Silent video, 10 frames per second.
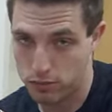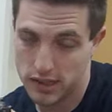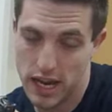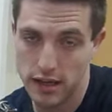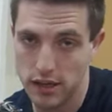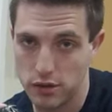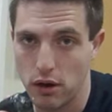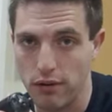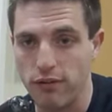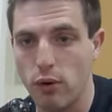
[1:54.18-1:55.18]
10 to
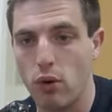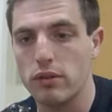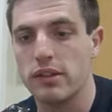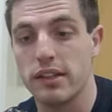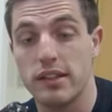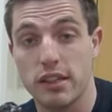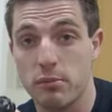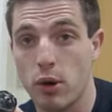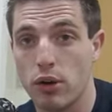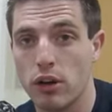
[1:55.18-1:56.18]
12 volt DC
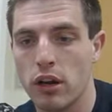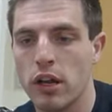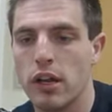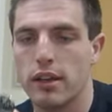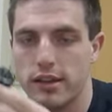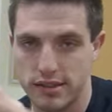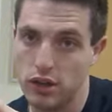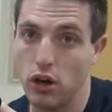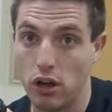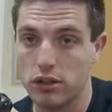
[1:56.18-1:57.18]
motor. This
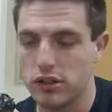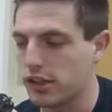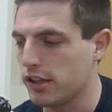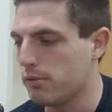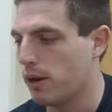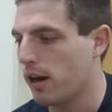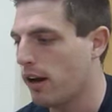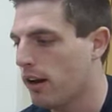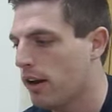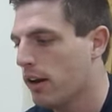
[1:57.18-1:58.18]
you'll also need to buy.
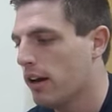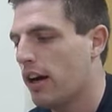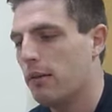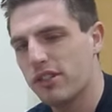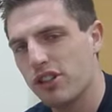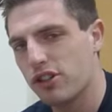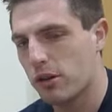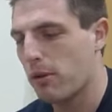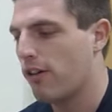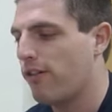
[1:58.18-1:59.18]
It's usually
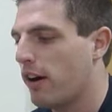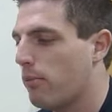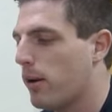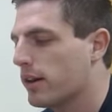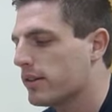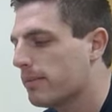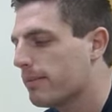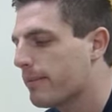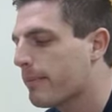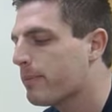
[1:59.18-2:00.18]
about
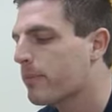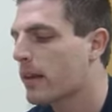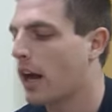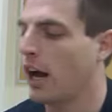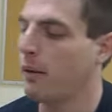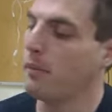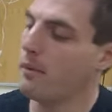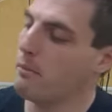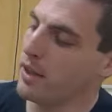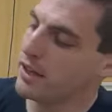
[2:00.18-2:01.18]

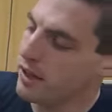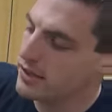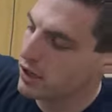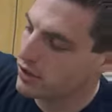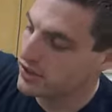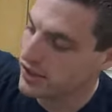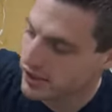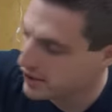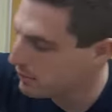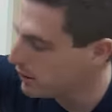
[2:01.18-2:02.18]
$5. Because our system